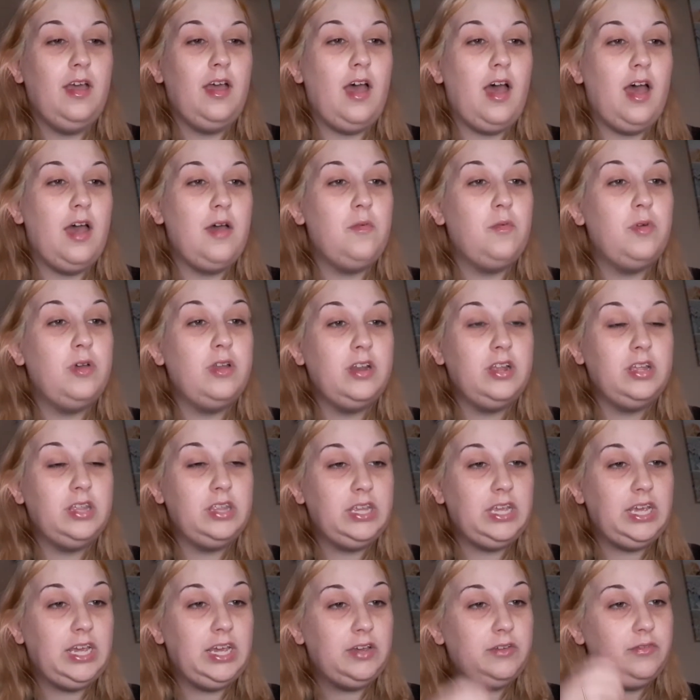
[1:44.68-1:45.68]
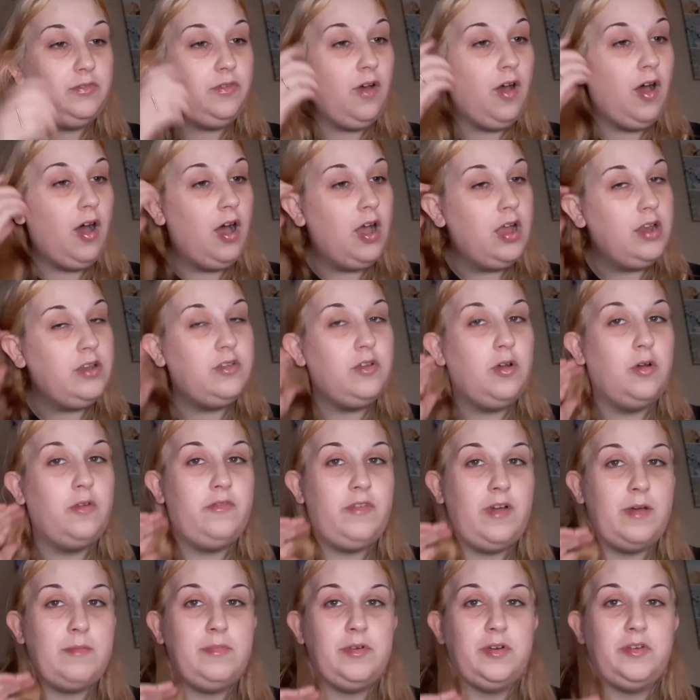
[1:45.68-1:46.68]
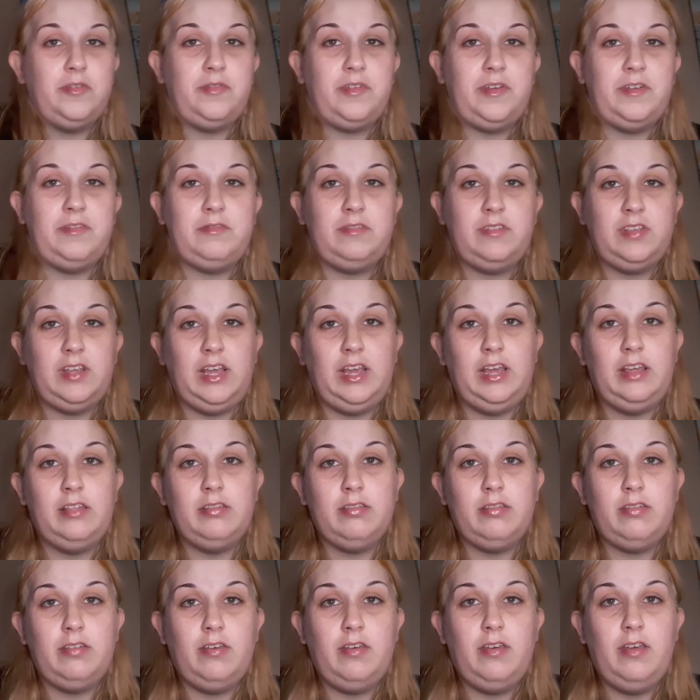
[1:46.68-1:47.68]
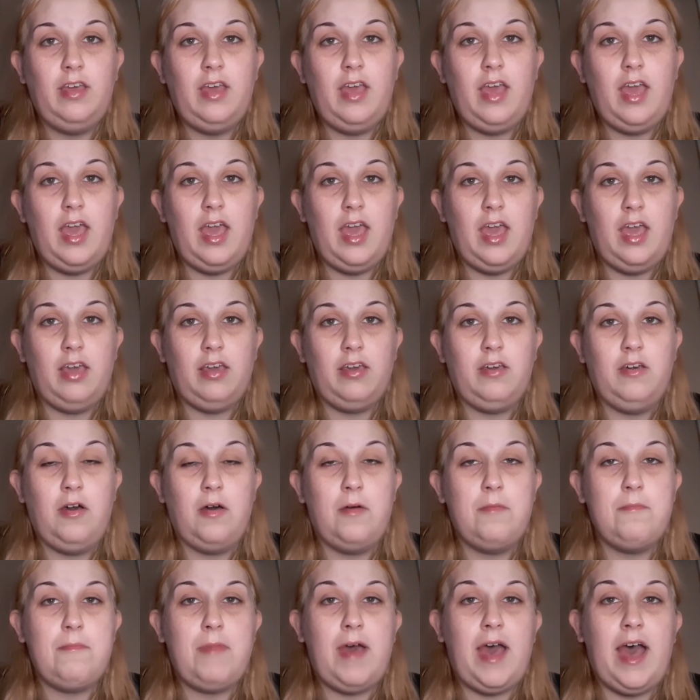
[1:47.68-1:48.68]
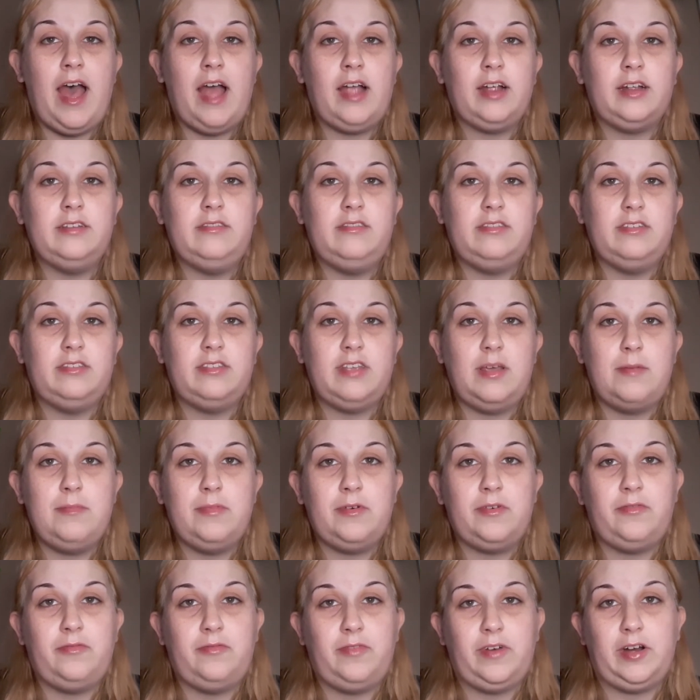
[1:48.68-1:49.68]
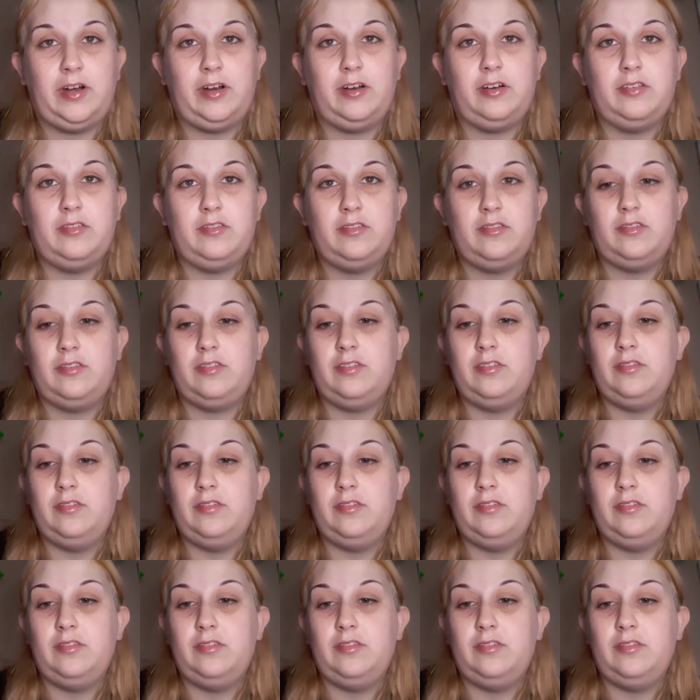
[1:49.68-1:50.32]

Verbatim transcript: I want to leave on November 15th and come back December 1st.